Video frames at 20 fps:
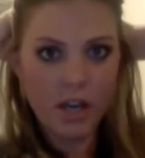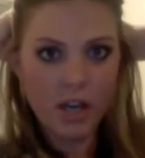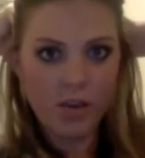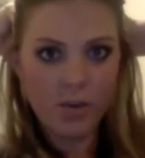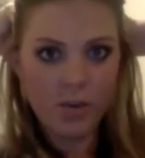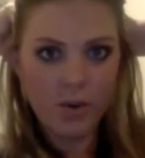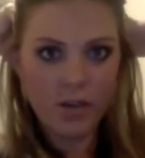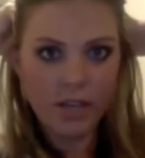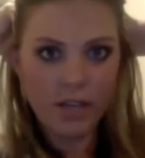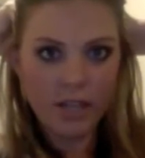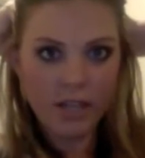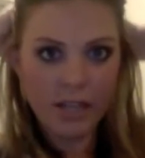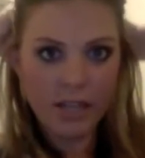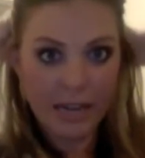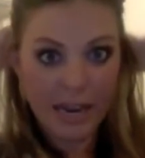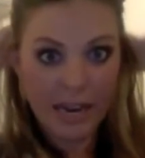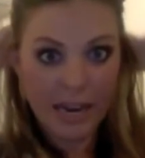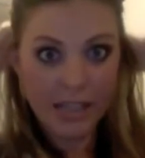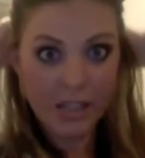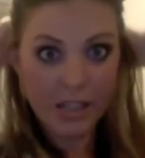You want to get the
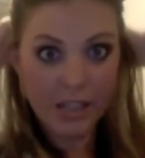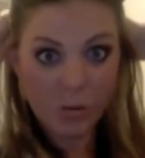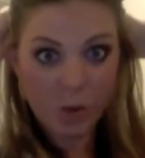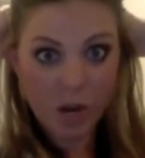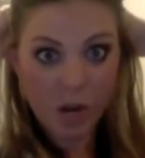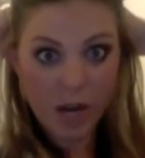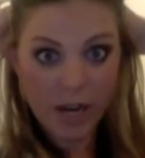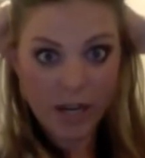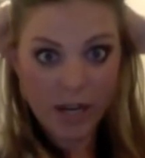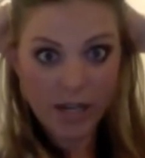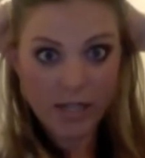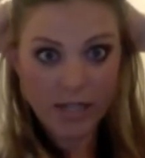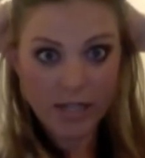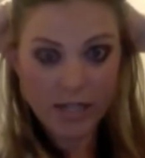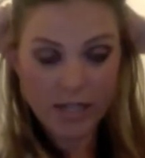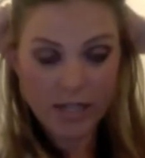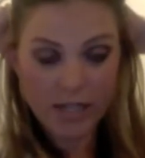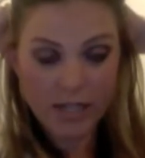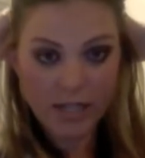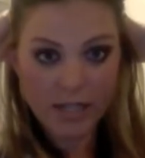next
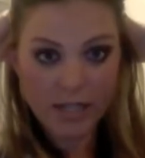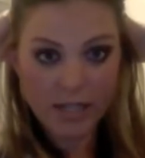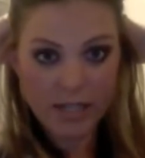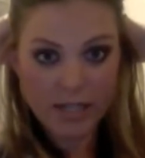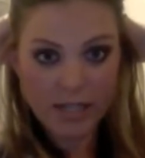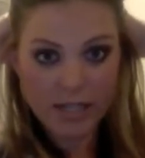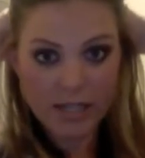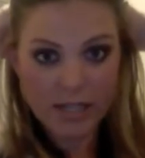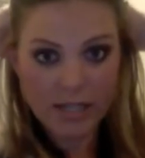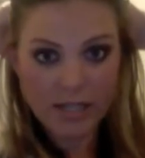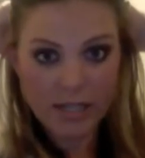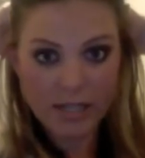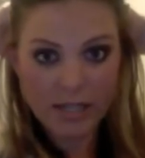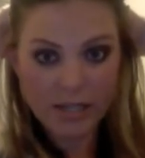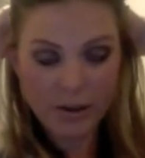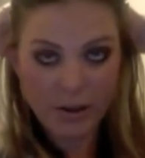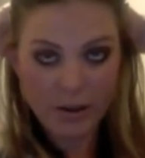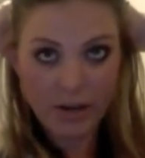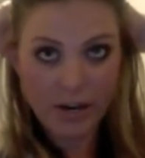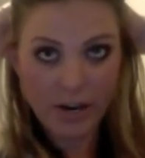widest
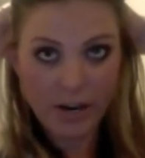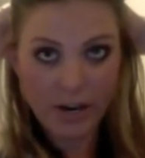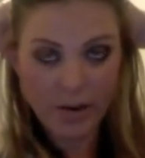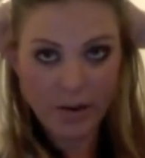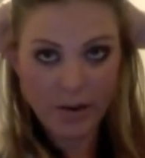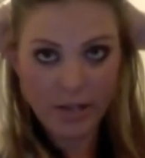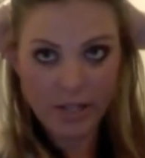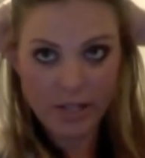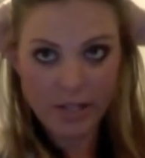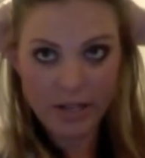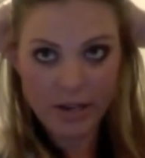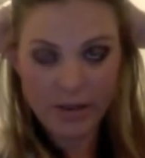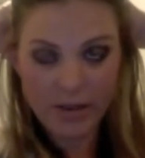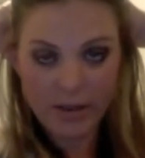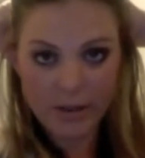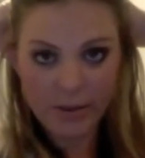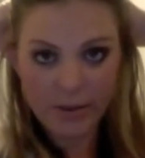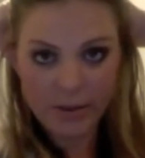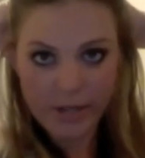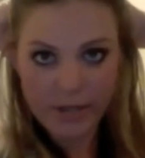or narrowest, however
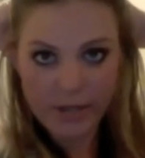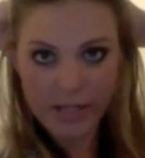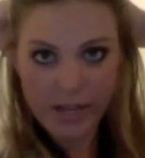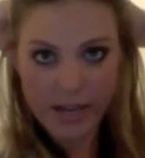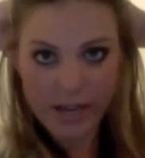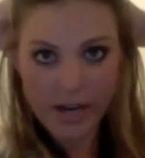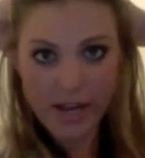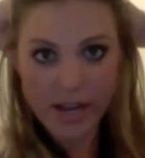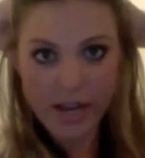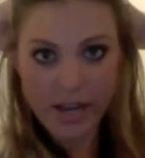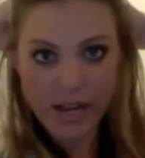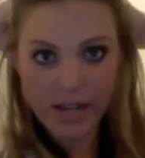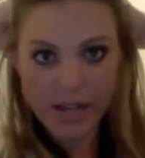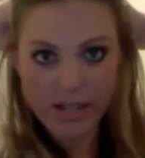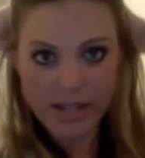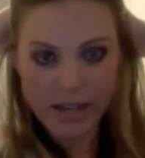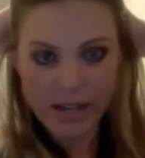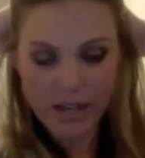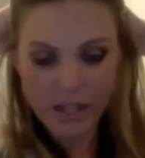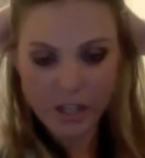you want to say it,
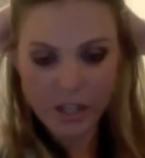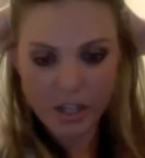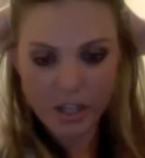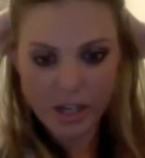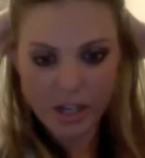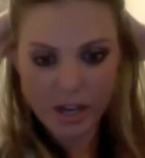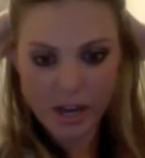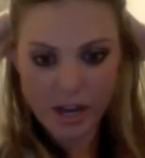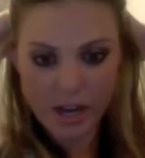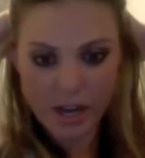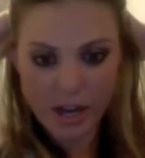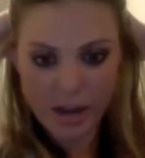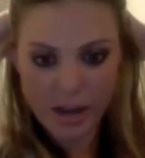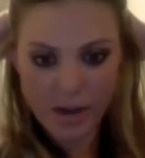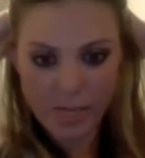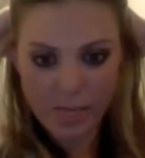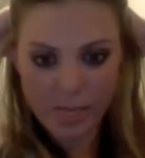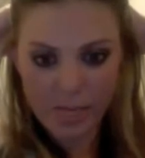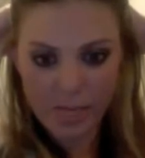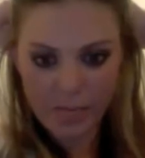section,
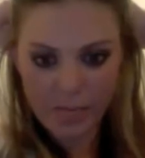and